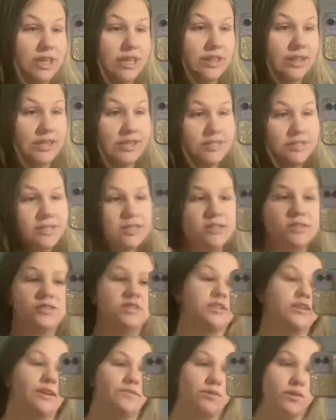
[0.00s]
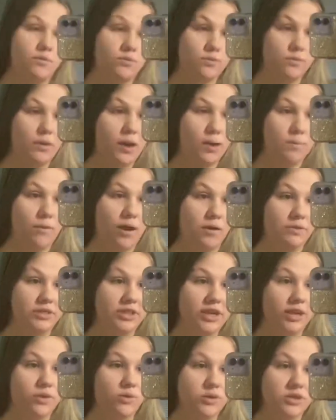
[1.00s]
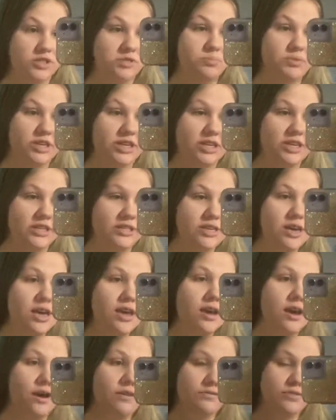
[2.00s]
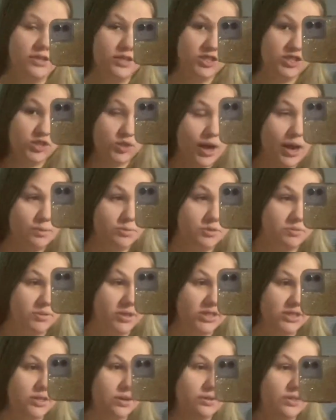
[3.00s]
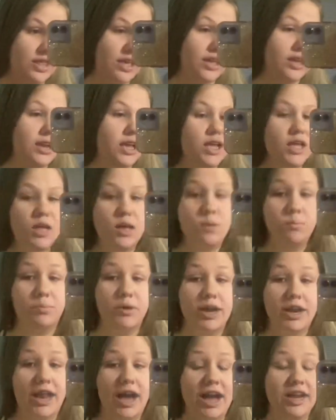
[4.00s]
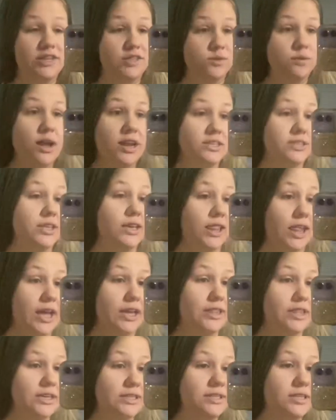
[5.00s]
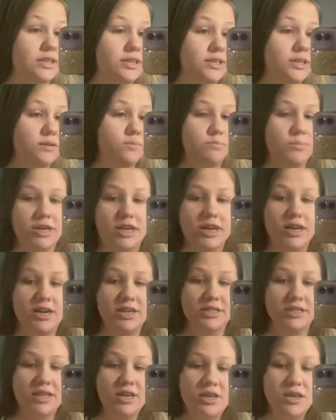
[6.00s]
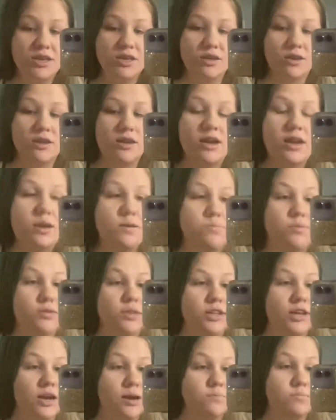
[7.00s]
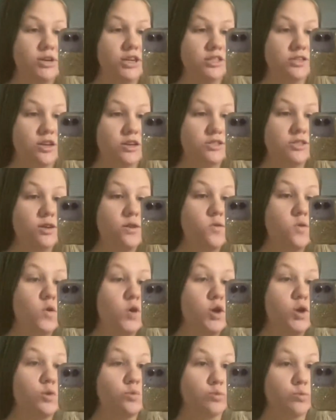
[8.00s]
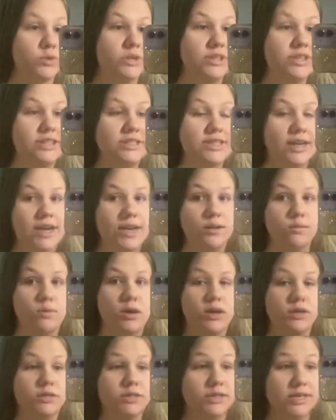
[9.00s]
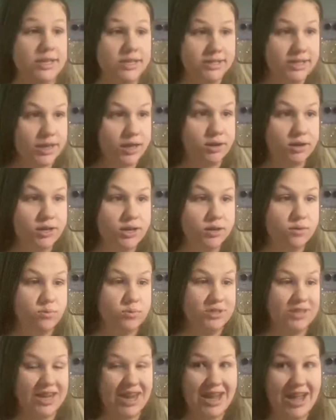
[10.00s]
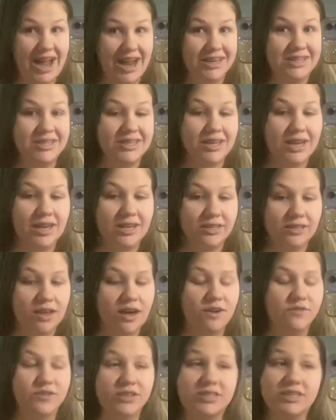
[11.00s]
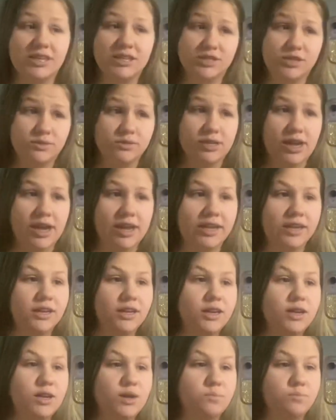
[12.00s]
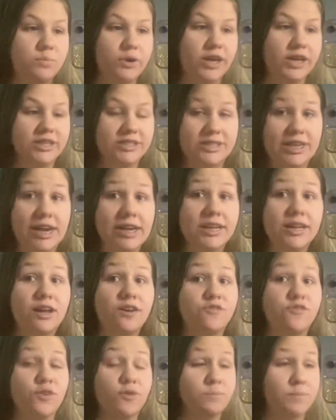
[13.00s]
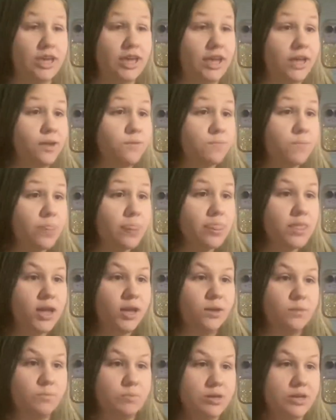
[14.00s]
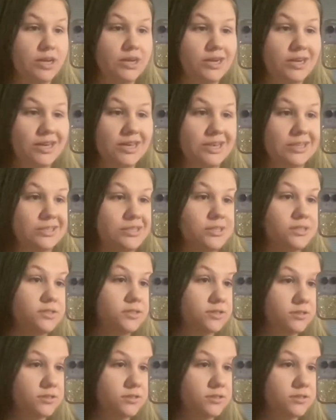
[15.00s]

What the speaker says: this, you definitely want to wear a bra with it, of course, because of the straps being so thin. But I do actually like this because you can kind of pull it up, but it's also really tight around this area, which I actually kind of love. It's not too tight, but it's tight enough for me because